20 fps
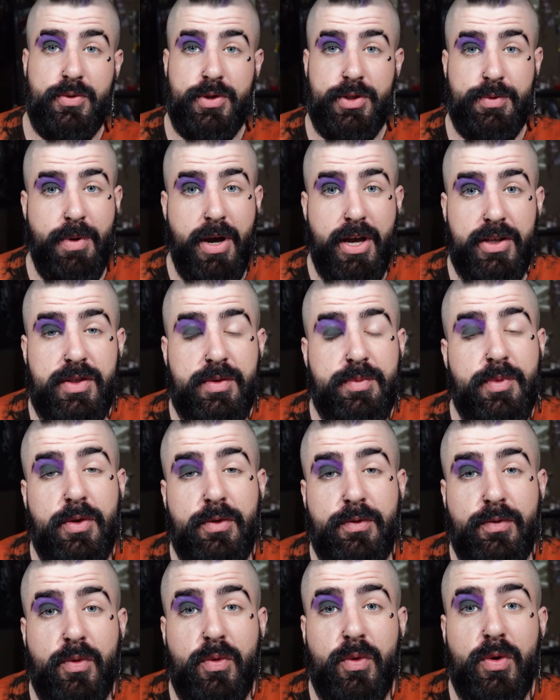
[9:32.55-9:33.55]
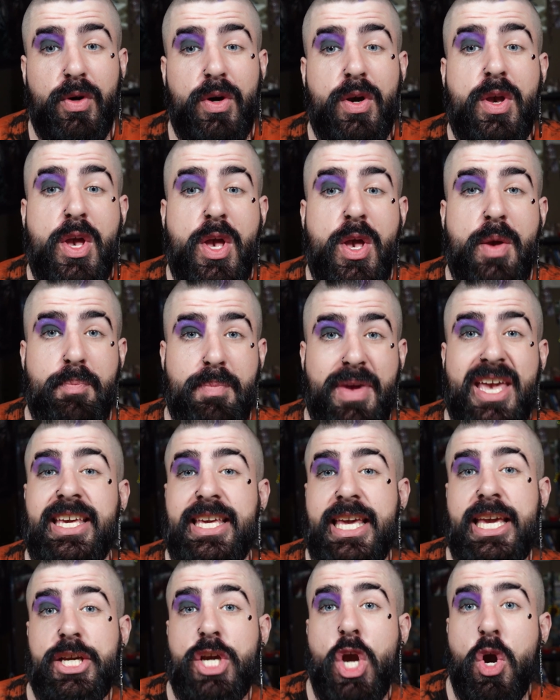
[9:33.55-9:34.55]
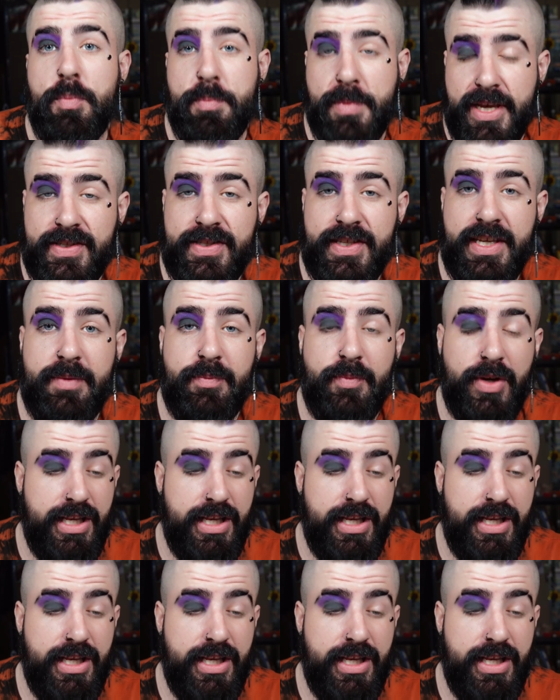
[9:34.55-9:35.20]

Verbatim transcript: responsible for making go missing,